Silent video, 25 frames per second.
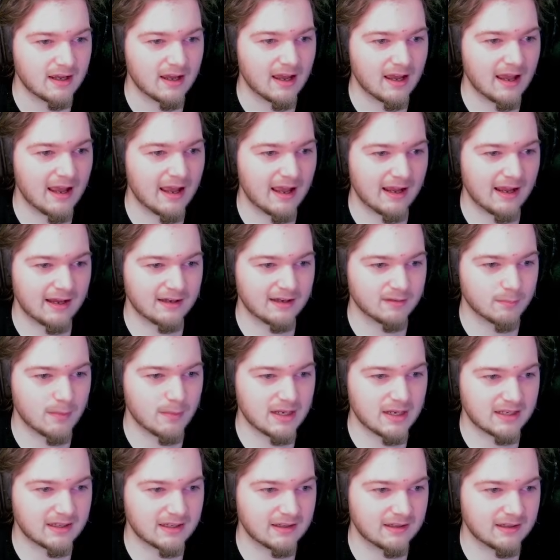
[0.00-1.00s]
and
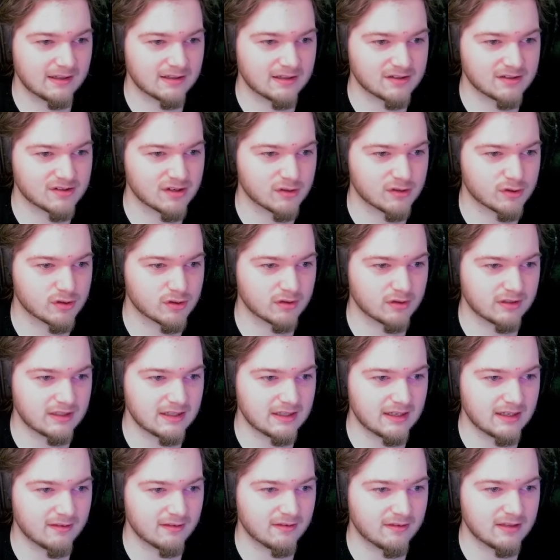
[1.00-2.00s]
making it
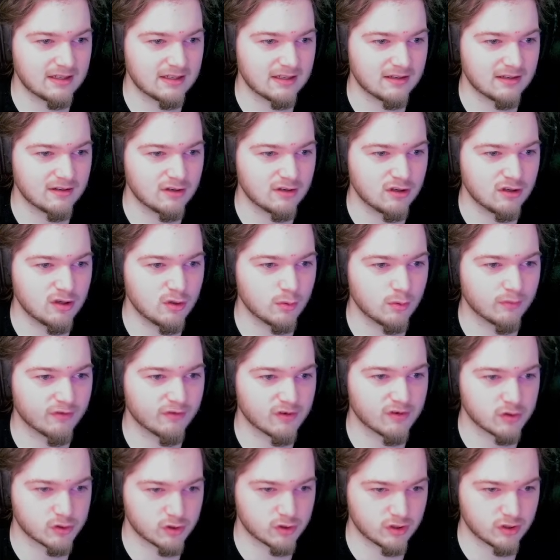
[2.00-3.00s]
essentially the new
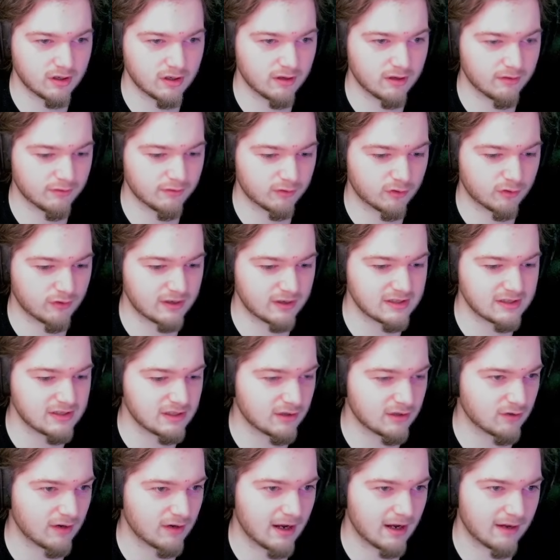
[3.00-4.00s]
version of Crazy
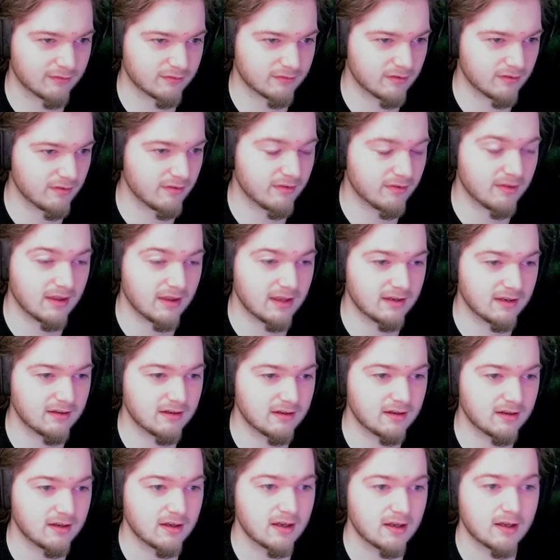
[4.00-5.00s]
Craft,
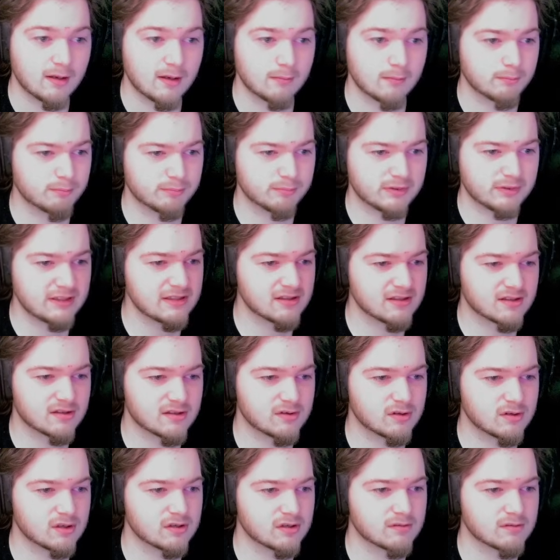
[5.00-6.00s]
then please
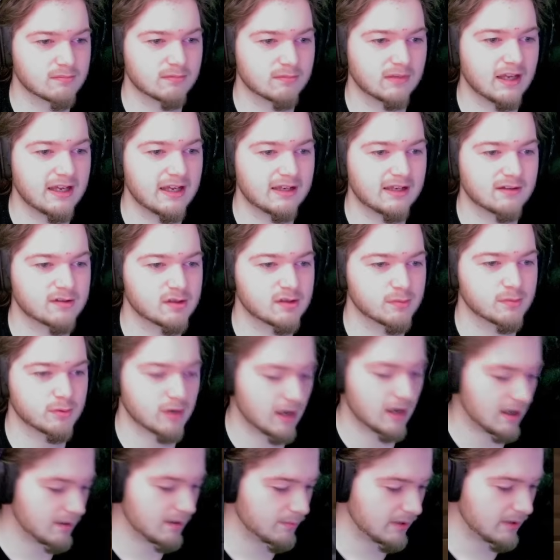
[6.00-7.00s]
just like, subscribe,